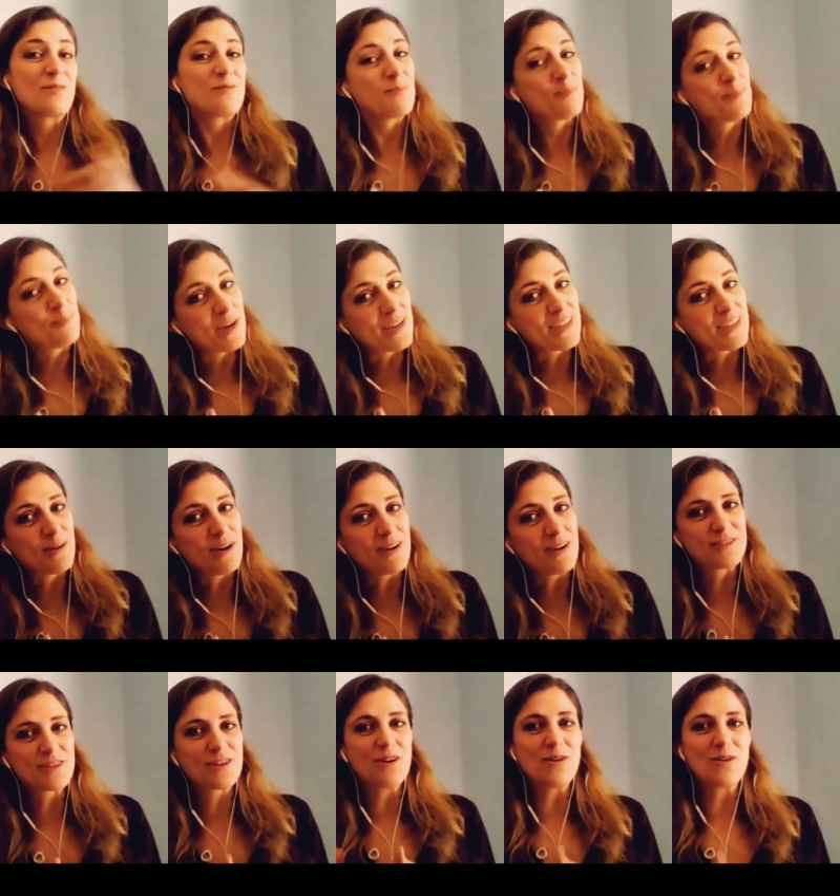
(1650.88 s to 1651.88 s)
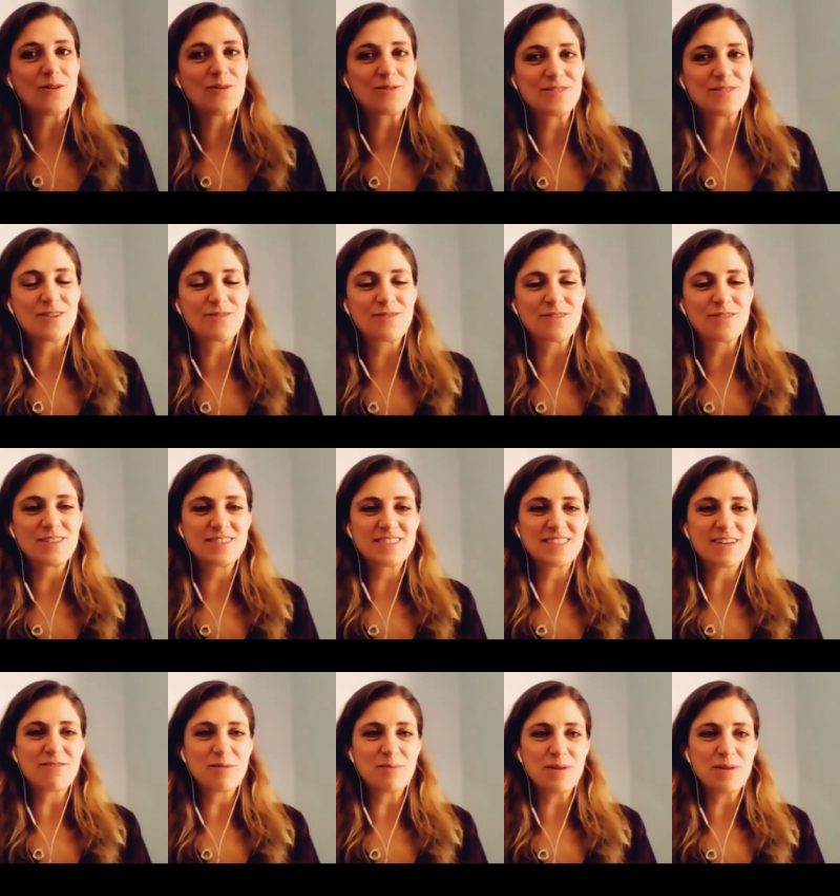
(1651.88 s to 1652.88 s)
but you have to go over to
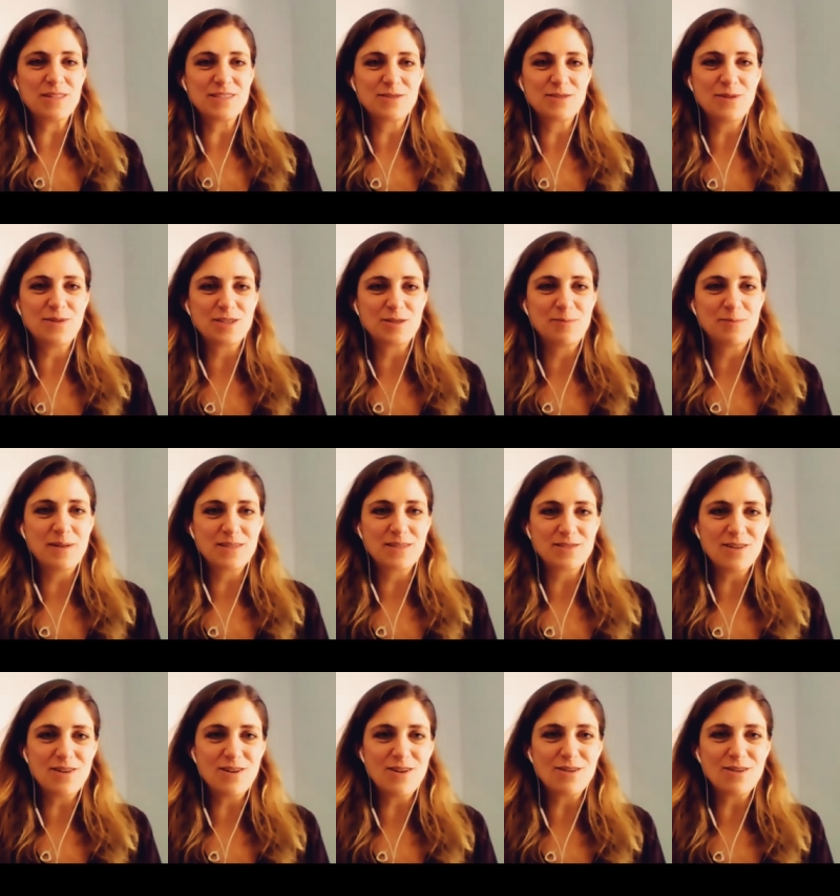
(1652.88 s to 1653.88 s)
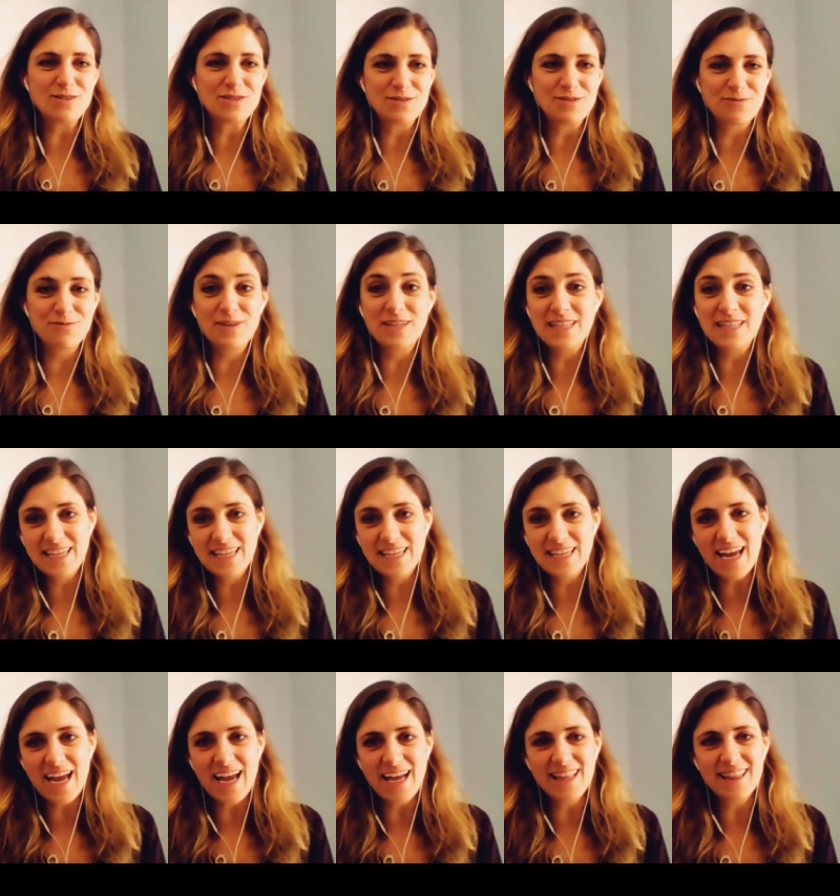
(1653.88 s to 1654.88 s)
Discovery Plus to watch Bears All to really
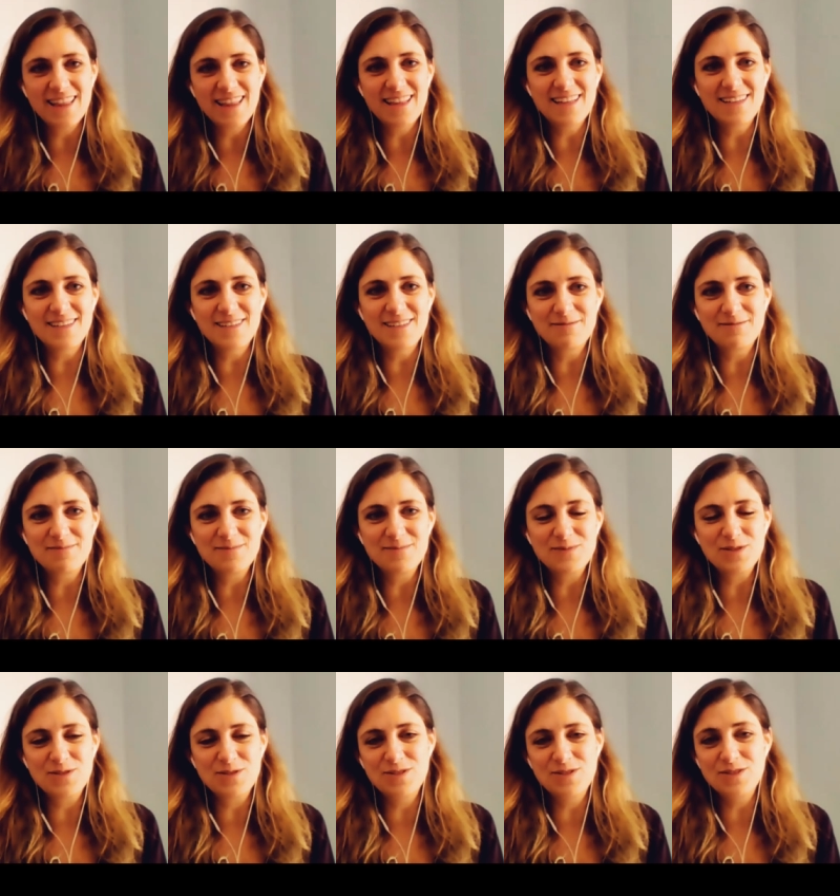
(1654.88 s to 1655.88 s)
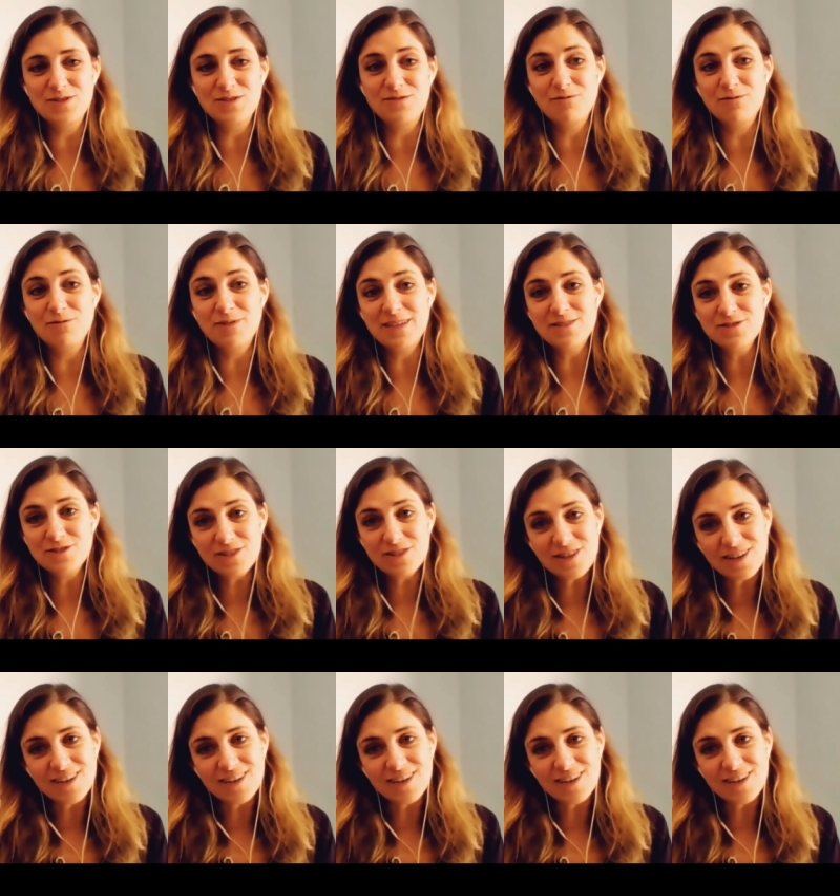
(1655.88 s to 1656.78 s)
get the sort of real dirt.